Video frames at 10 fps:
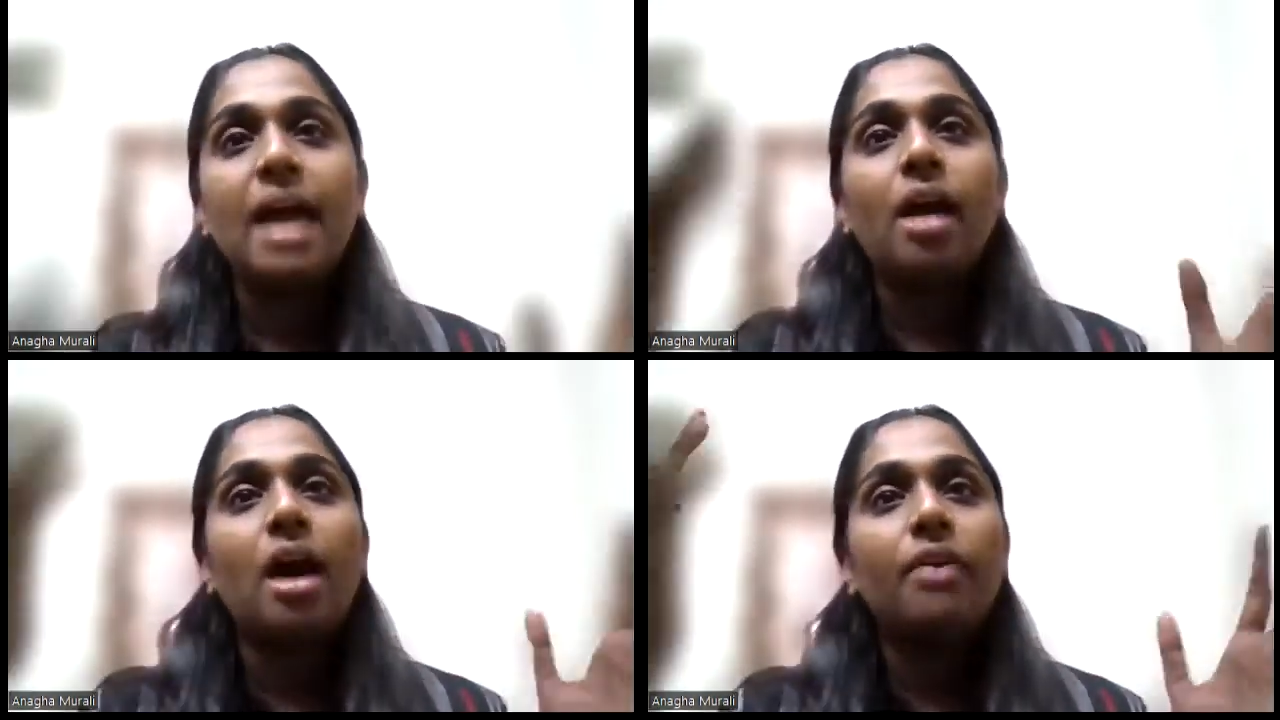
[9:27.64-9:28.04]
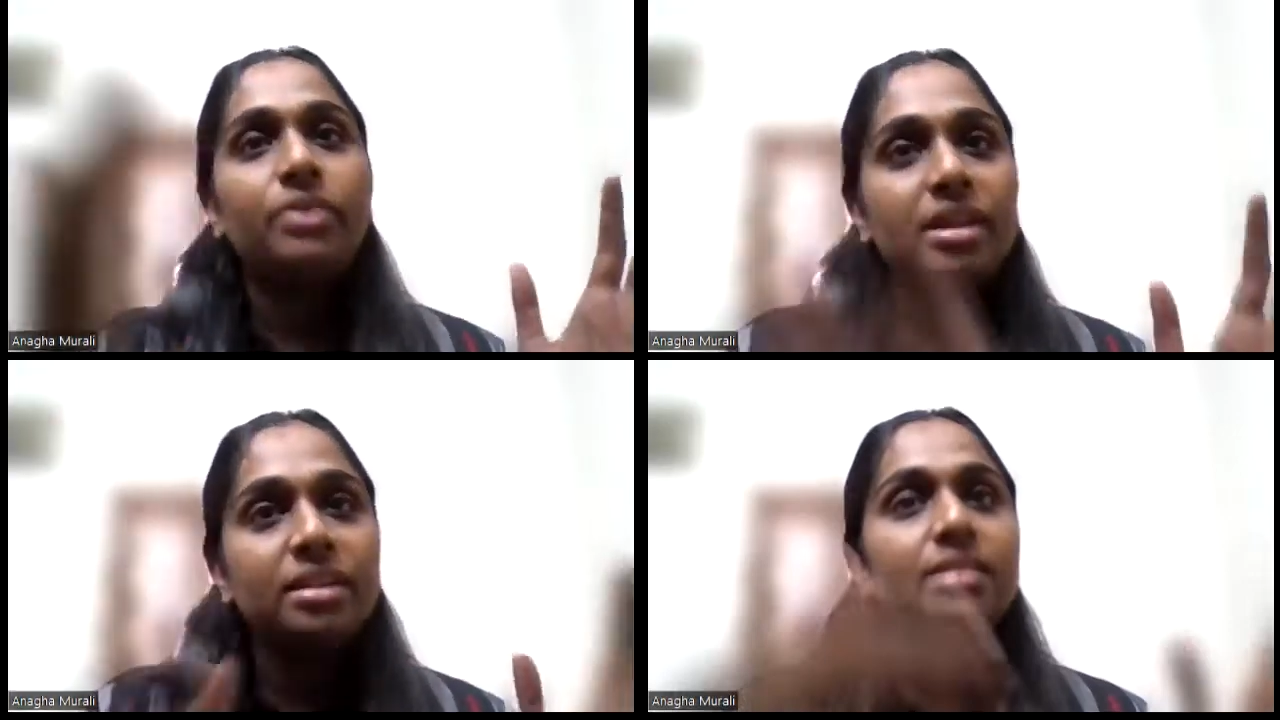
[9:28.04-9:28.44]

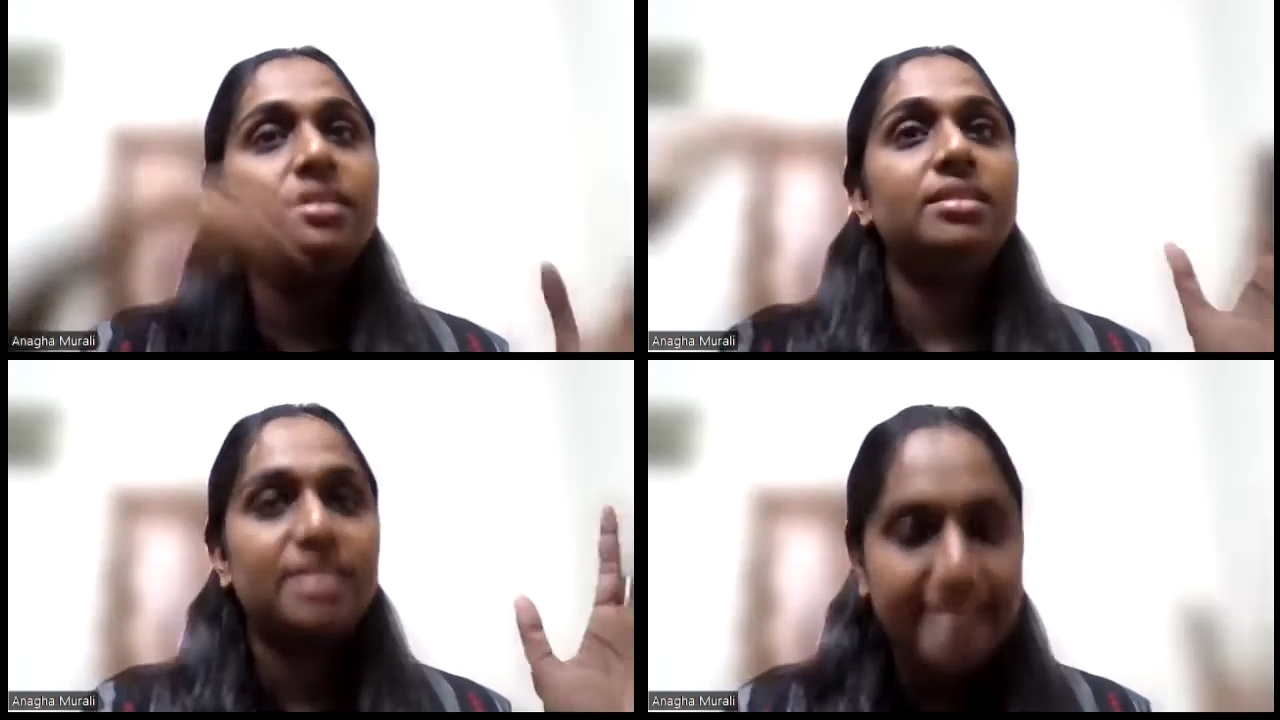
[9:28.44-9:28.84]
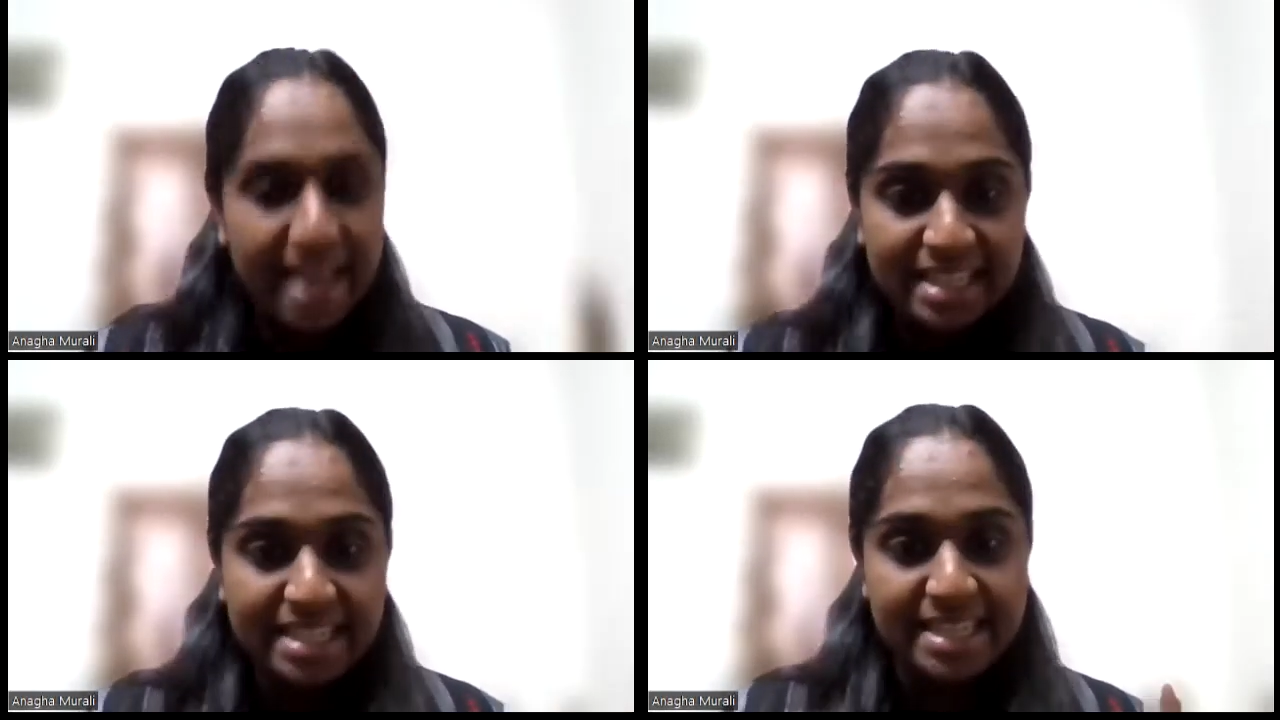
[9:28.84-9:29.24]
After the
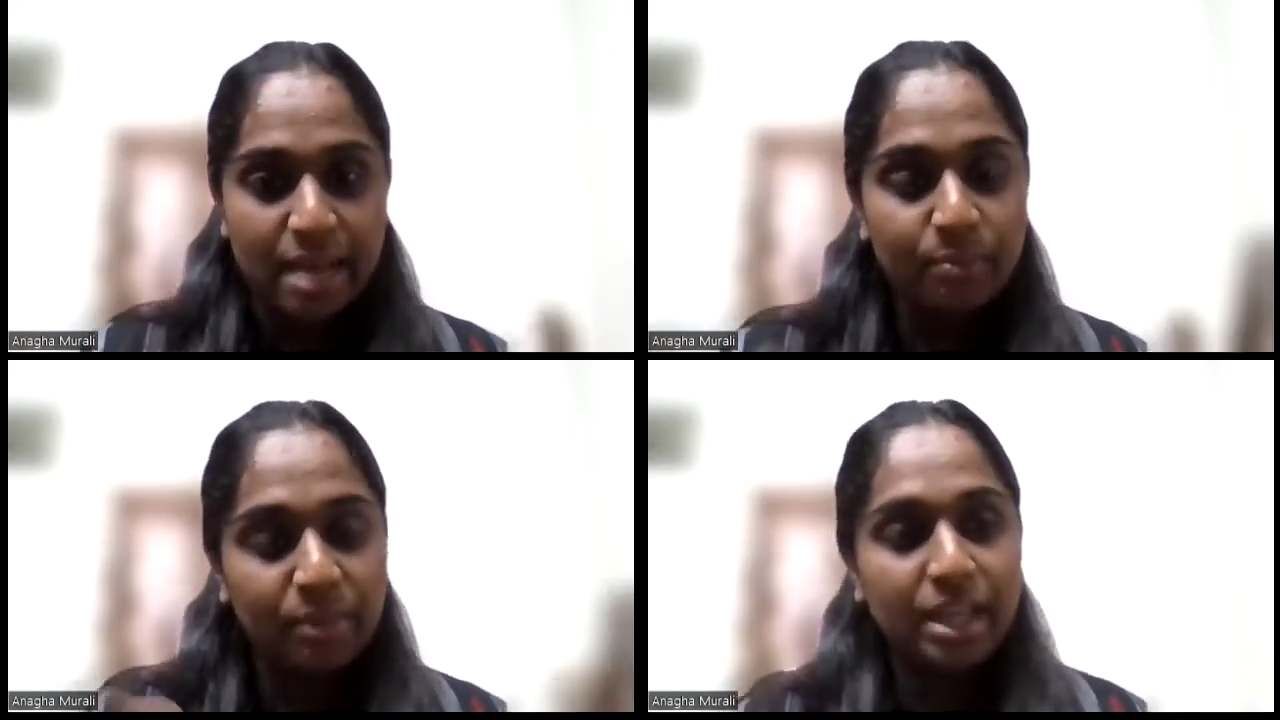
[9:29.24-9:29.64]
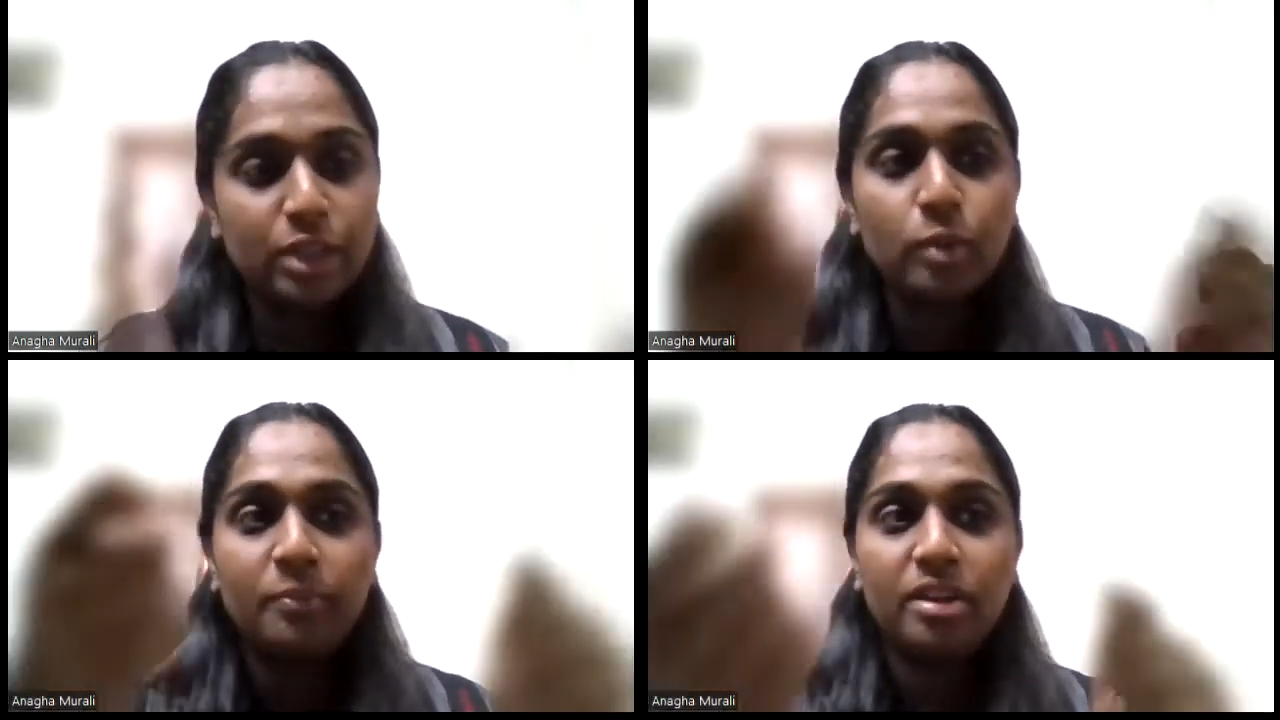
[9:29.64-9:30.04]
next step, it
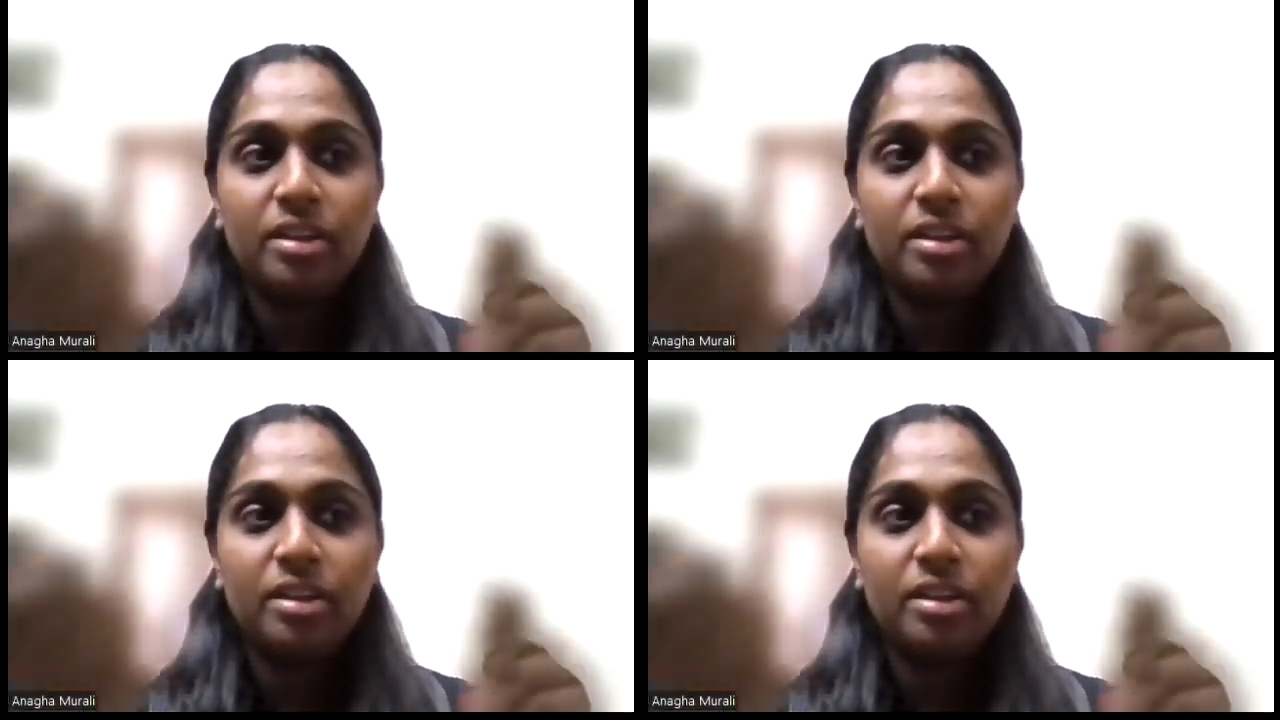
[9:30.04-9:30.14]
will